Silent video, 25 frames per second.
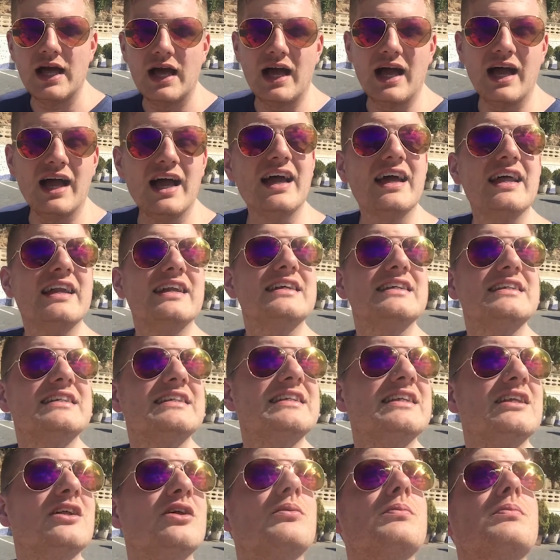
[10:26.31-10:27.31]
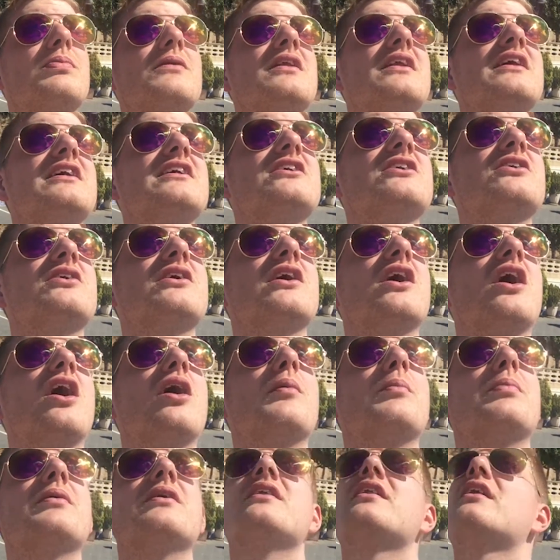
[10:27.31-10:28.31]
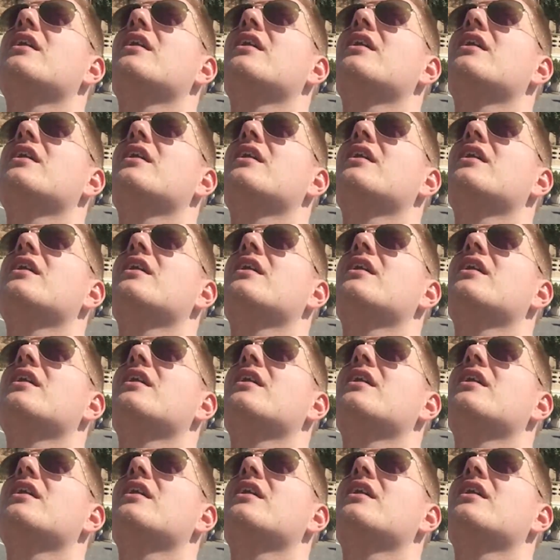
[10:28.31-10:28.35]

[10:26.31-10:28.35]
It is still blistering hot, but